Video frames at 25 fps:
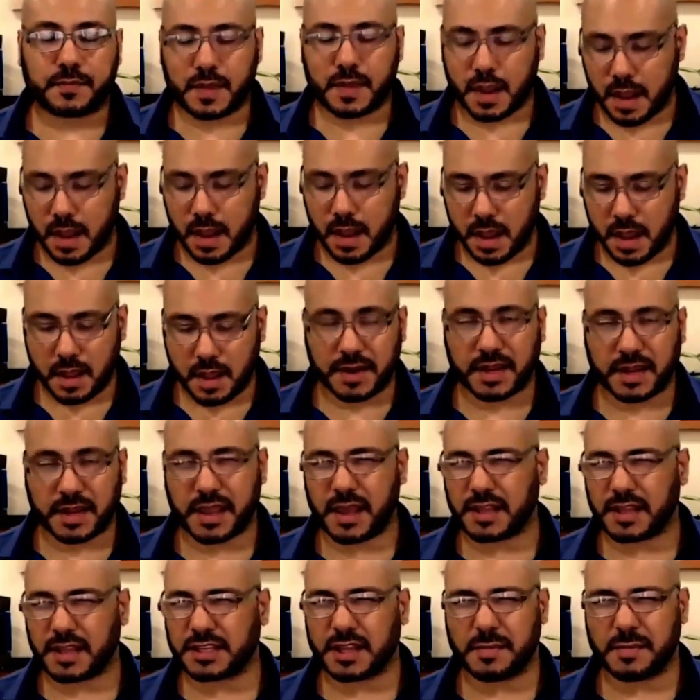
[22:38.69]
And
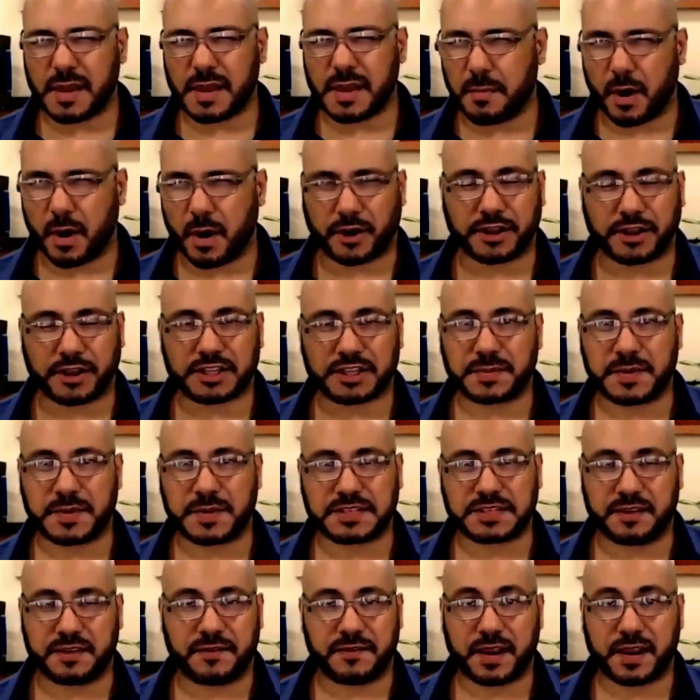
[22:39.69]
again, it's going to be market
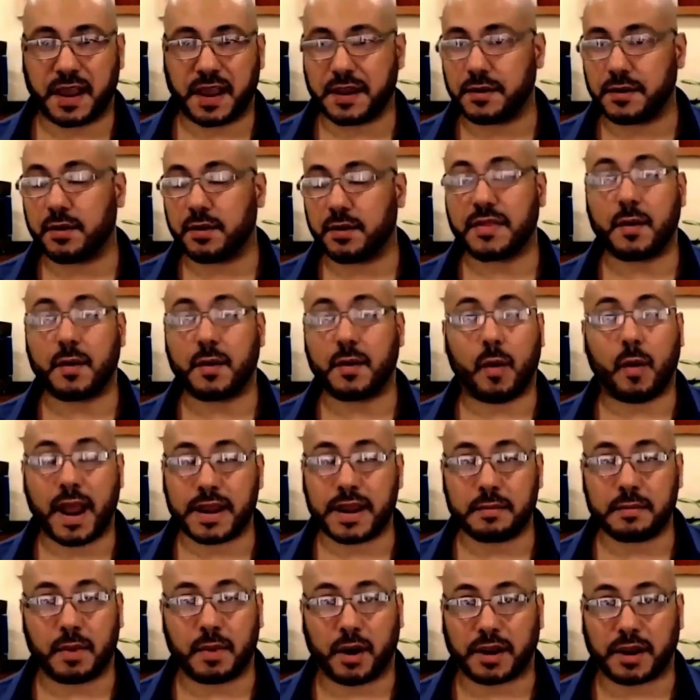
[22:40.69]
specific. I know in the
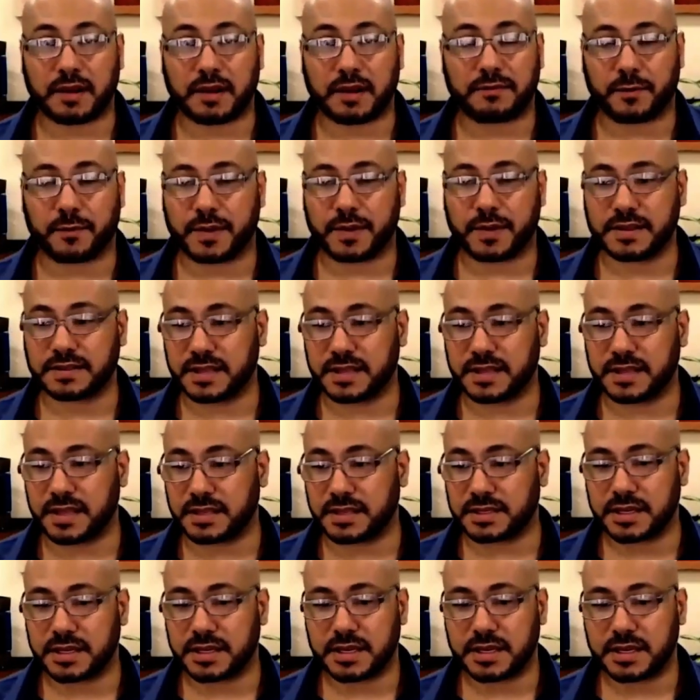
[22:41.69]
wine market, for
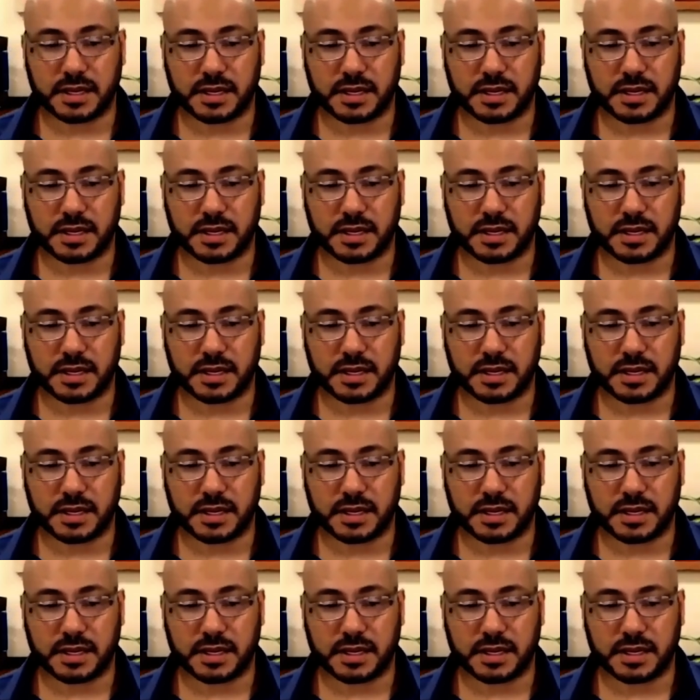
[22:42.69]
instance,